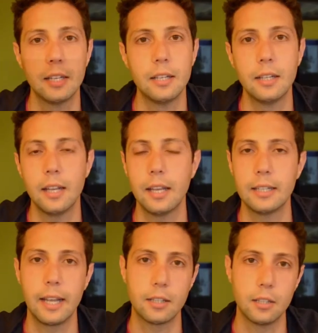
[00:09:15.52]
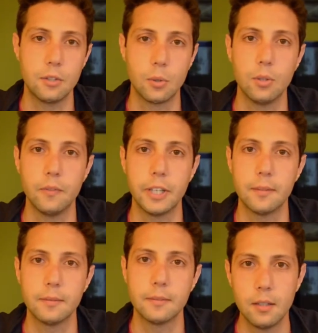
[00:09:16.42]
in, and get control of it.
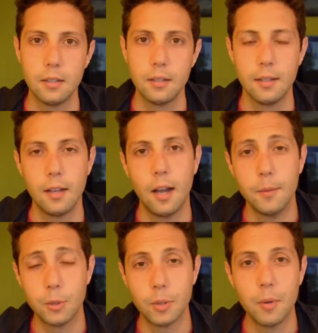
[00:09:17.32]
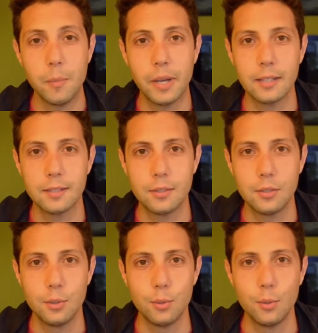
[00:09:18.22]
I'm doing my best
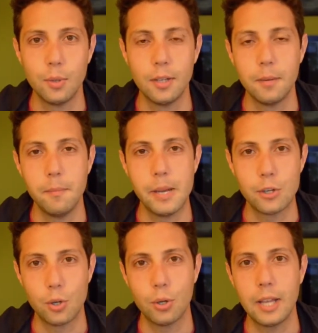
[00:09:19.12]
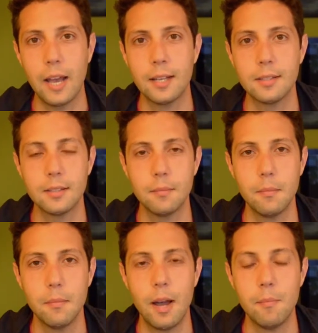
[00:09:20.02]
to make sure that
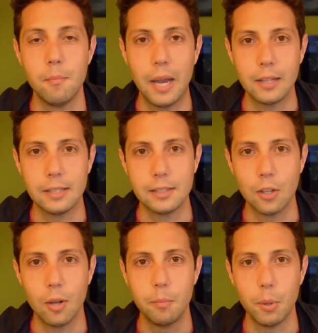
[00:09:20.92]
I'm balanced on